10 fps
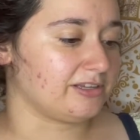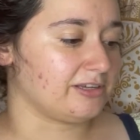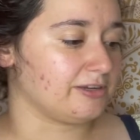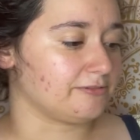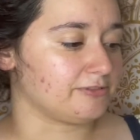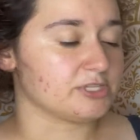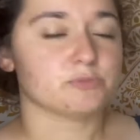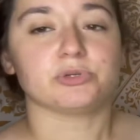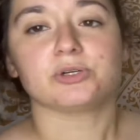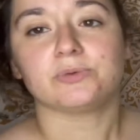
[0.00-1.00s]
if this
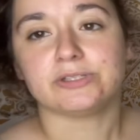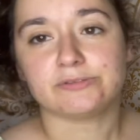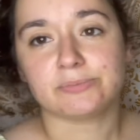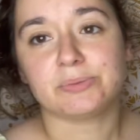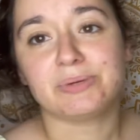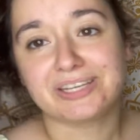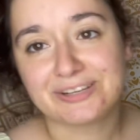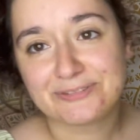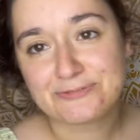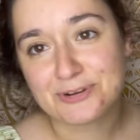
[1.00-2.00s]
book will even be big
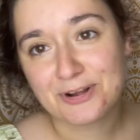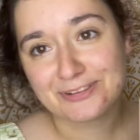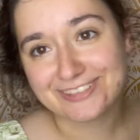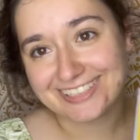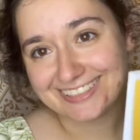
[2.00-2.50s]
enough for all of it.